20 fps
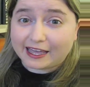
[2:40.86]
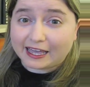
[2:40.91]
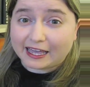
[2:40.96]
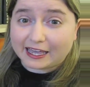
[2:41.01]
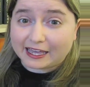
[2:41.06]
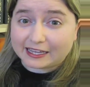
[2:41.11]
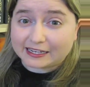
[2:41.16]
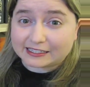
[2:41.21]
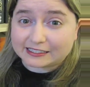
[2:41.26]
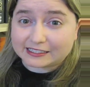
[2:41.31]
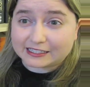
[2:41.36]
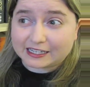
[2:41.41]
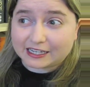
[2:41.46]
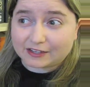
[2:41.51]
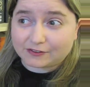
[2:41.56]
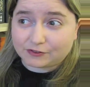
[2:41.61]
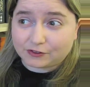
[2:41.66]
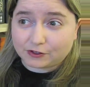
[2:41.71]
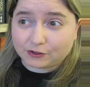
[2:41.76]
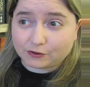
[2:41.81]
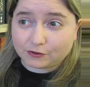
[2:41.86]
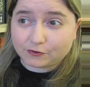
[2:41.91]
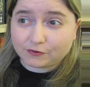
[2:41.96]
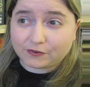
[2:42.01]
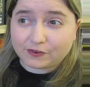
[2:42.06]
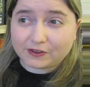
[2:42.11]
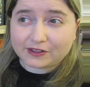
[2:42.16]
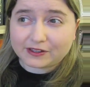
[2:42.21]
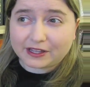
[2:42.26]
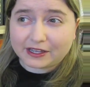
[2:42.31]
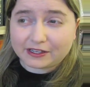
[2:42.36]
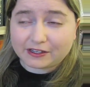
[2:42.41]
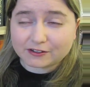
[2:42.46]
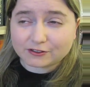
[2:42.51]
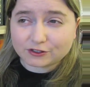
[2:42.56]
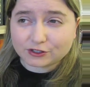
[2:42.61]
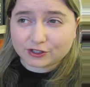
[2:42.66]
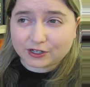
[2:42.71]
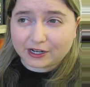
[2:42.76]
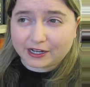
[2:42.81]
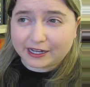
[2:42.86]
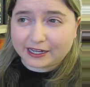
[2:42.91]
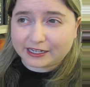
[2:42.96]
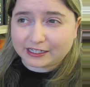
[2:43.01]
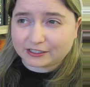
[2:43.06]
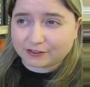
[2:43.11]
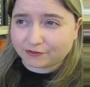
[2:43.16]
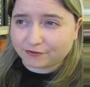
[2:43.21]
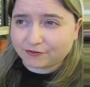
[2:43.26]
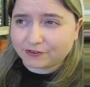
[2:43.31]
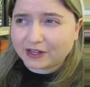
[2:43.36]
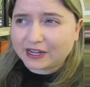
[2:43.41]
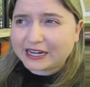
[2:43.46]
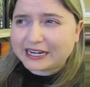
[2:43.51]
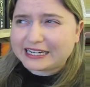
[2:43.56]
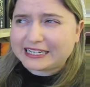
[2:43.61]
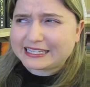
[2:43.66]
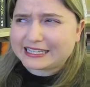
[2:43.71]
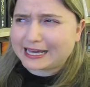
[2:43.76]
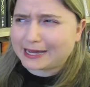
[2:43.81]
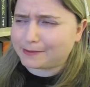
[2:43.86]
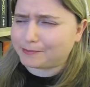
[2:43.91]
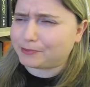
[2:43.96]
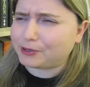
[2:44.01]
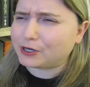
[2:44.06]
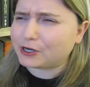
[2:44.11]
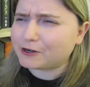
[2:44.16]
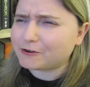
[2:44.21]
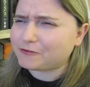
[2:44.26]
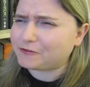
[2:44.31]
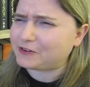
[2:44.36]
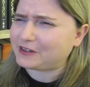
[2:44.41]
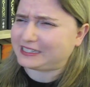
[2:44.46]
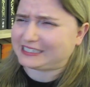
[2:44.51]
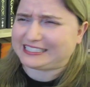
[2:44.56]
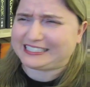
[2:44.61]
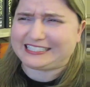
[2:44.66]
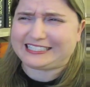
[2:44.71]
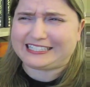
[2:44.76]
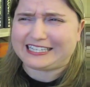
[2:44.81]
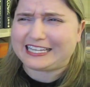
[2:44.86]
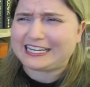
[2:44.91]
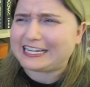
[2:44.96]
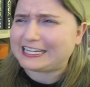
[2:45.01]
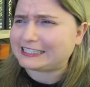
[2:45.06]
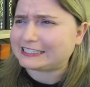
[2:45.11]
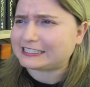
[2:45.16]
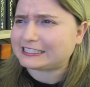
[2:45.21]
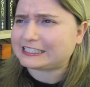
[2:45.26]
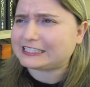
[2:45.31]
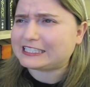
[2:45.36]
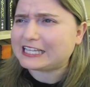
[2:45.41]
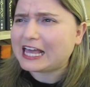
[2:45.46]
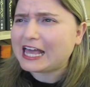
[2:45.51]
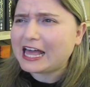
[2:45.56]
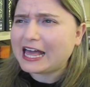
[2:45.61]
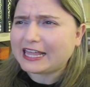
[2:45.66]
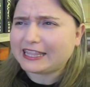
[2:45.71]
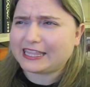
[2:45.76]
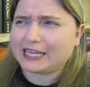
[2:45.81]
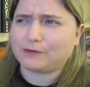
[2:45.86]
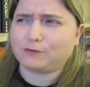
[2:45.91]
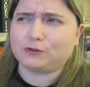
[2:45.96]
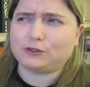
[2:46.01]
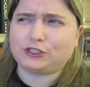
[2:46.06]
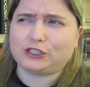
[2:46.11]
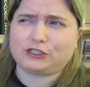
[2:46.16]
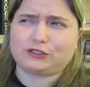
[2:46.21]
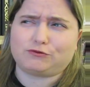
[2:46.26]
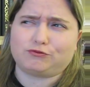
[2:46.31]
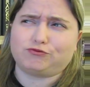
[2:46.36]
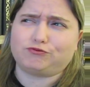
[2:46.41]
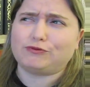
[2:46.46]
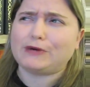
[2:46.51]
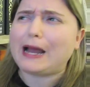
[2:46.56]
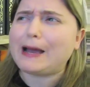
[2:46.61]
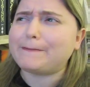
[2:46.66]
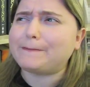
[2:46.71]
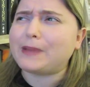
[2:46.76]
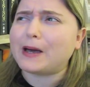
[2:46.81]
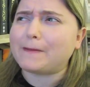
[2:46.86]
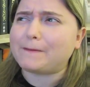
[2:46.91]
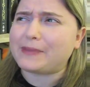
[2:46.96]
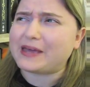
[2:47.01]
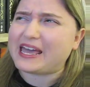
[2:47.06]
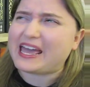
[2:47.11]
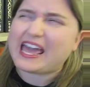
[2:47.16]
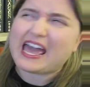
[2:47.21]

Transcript: And if you feel like you're trying to find that perfect sentence that will just wrap up